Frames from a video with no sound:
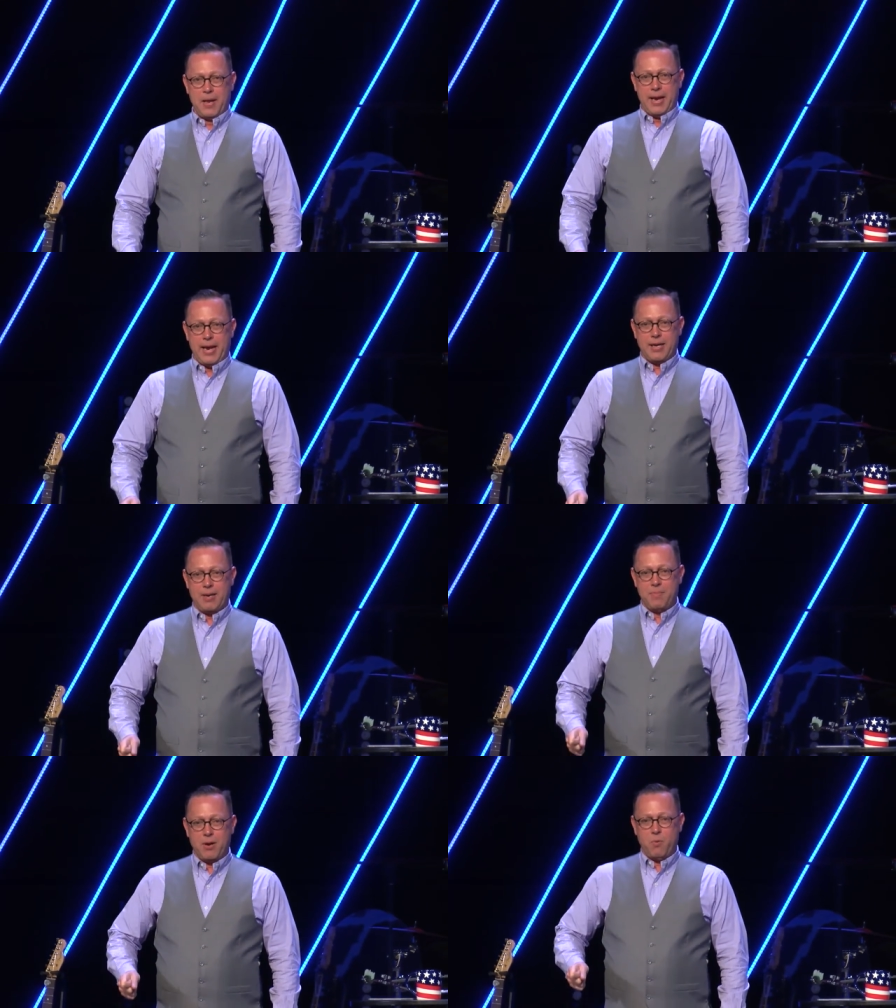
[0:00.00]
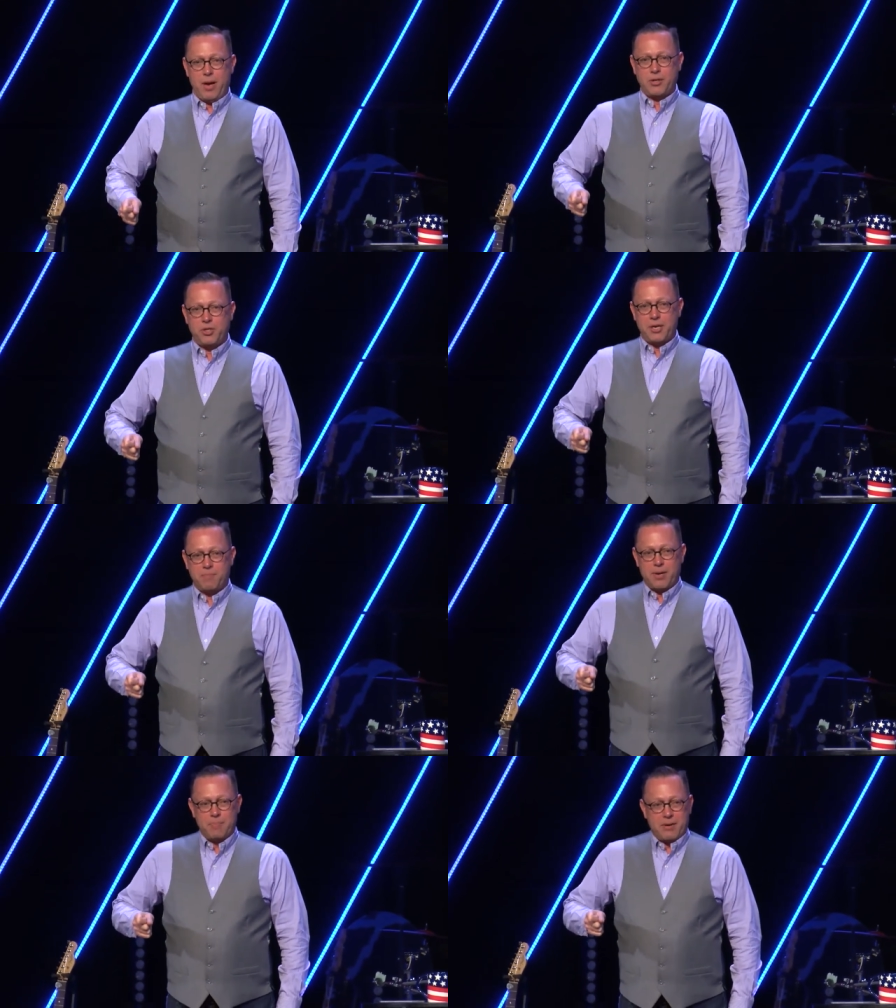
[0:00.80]
and give me a wedgie and
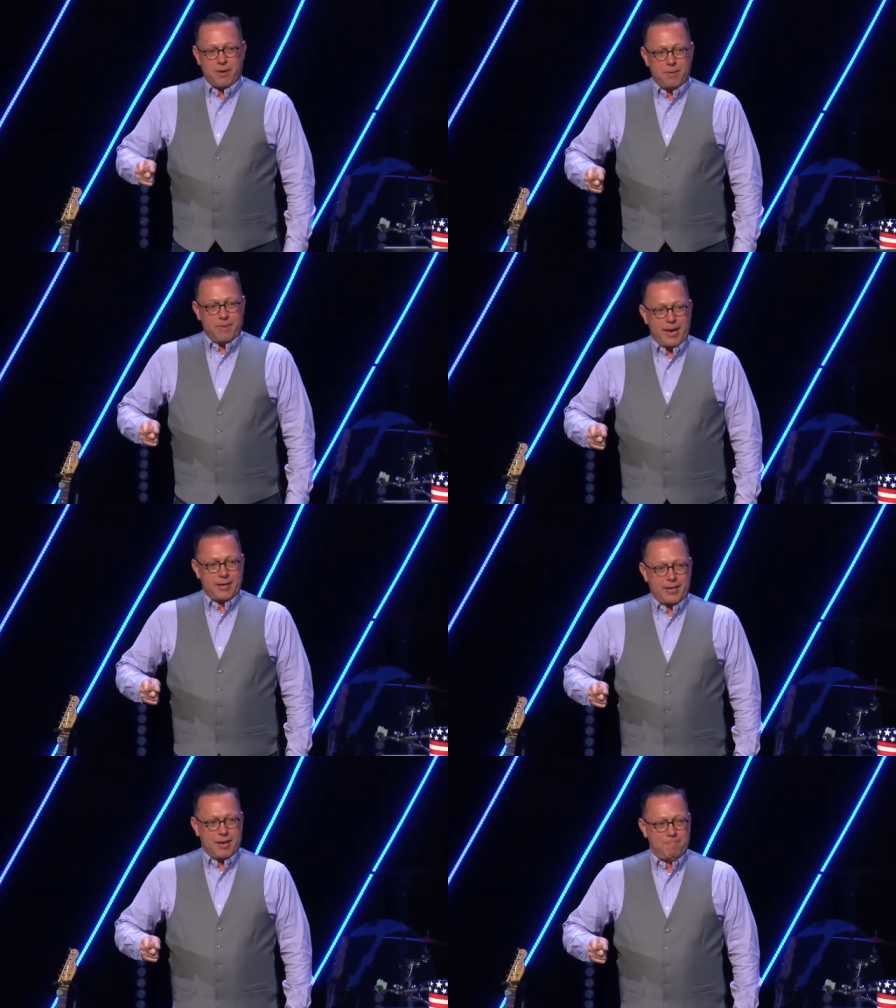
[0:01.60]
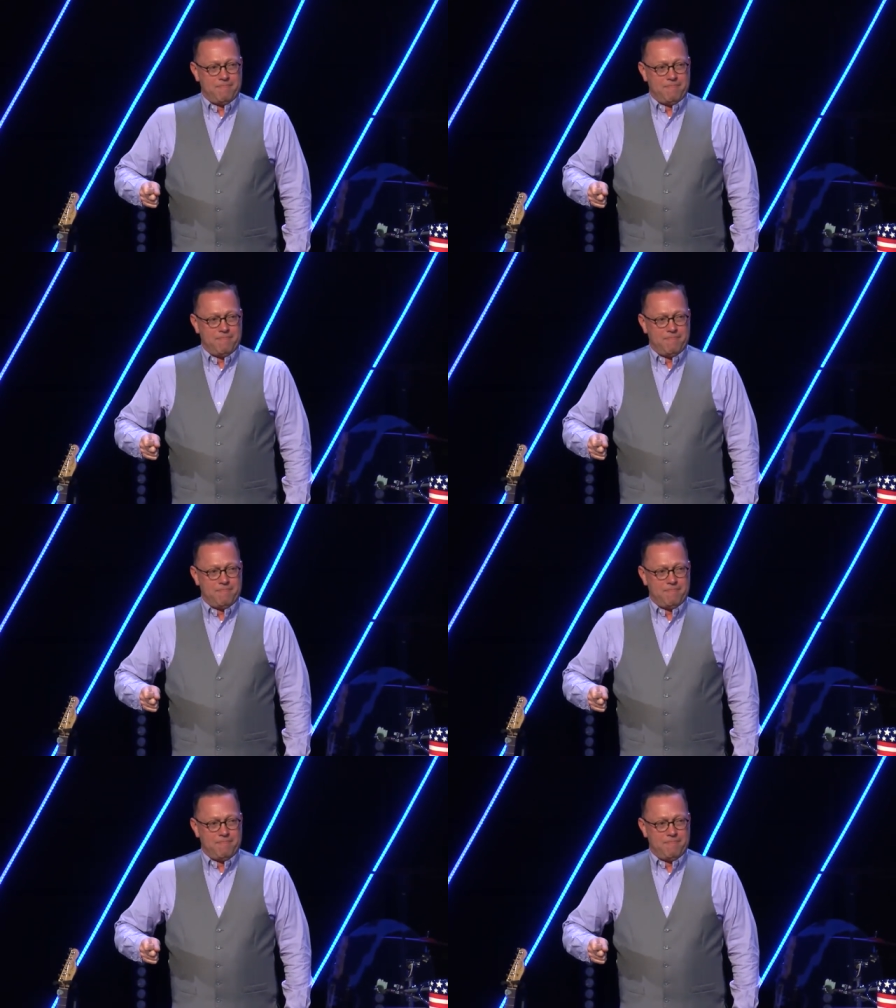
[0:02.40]
bring me right back up.